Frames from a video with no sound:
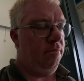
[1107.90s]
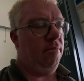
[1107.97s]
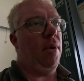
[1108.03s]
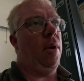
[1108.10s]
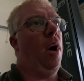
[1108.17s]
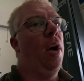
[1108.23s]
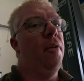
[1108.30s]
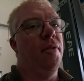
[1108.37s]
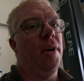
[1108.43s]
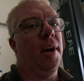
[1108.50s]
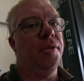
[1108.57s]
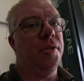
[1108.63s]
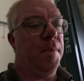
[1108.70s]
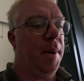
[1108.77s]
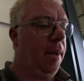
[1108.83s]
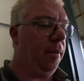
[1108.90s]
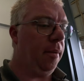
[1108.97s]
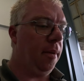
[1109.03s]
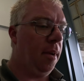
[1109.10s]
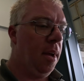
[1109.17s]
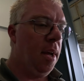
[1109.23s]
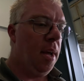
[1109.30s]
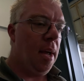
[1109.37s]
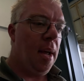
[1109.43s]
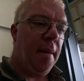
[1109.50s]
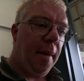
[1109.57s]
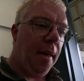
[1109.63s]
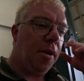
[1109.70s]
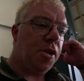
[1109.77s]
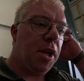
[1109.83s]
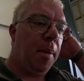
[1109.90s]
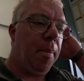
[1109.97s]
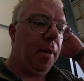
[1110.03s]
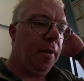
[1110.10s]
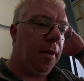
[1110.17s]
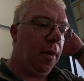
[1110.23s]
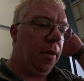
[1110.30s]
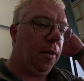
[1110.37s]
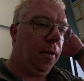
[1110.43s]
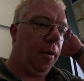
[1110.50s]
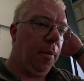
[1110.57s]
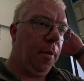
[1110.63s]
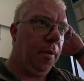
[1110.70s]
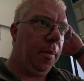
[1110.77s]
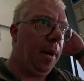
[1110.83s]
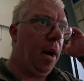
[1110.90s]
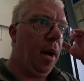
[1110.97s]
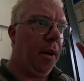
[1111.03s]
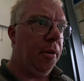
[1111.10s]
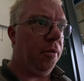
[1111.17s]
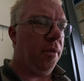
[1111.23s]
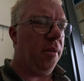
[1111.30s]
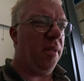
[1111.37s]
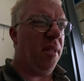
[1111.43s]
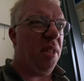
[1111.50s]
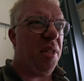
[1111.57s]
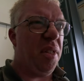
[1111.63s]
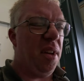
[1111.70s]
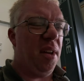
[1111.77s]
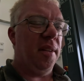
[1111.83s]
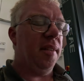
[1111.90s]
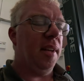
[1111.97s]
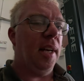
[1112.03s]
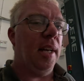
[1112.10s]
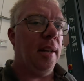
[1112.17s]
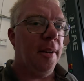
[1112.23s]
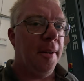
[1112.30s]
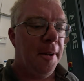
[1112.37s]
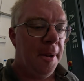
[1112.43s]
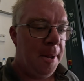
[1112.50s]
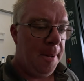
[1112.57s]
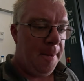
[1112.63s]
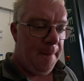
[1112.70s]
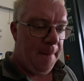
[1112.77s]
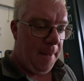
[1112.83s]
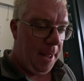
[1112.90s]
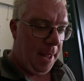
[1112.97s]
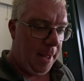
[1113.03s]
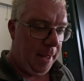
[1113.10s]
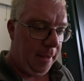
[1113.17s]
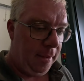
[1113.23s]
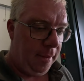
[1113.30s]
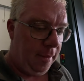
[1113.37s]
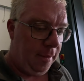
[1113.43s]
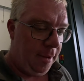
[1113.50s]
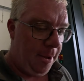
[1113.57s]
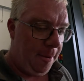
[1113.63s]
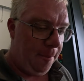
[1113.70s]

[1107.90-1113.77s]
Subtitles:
over £100. I think the cheapest I saw it was about 113. And if